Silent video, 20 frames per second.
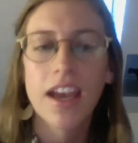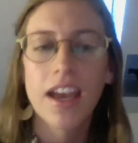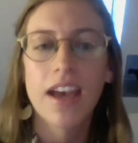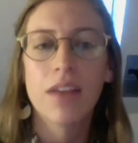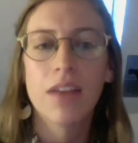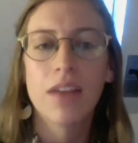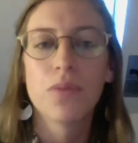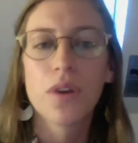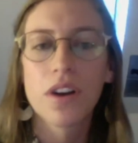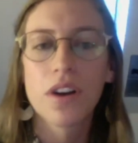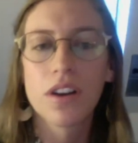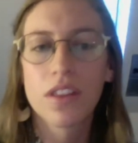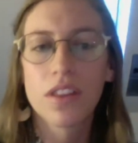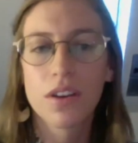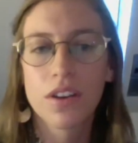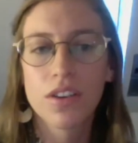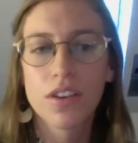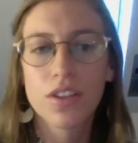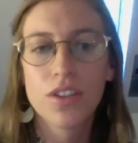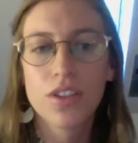And what are
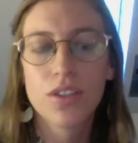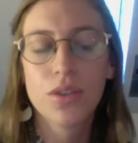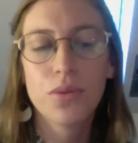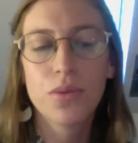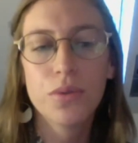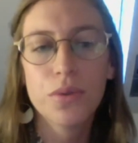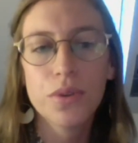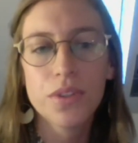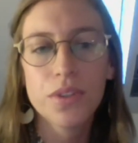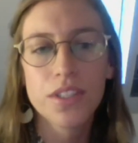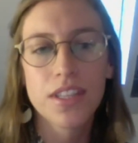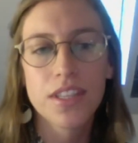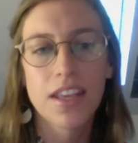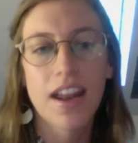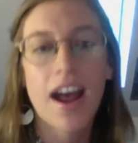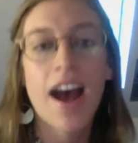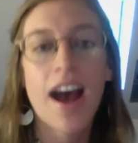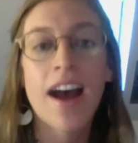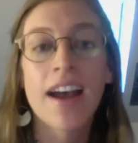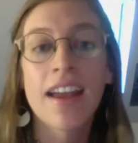the tools that
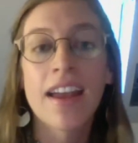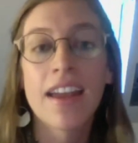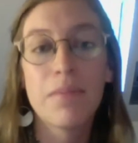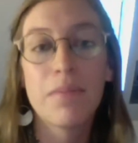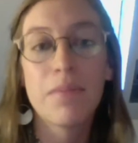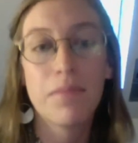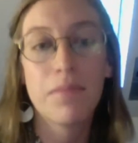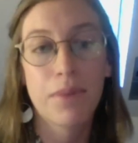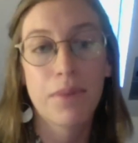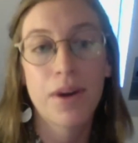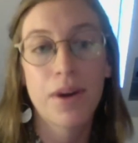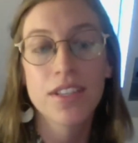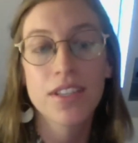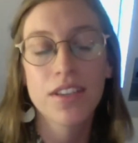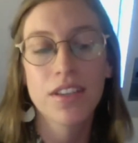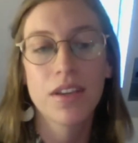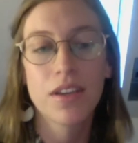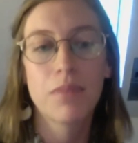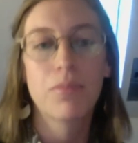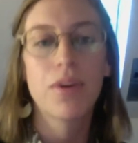I
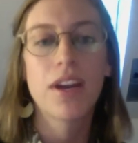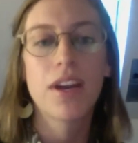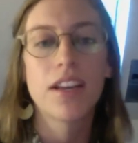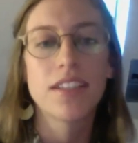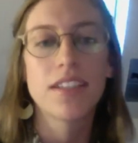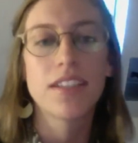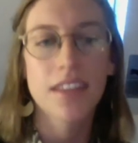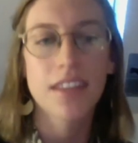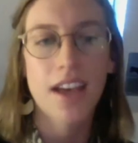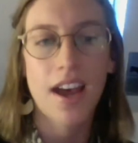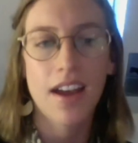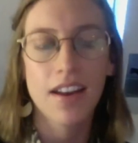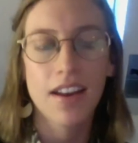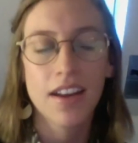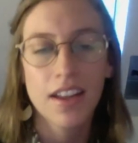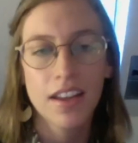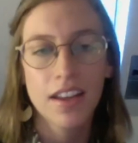personally bring to that?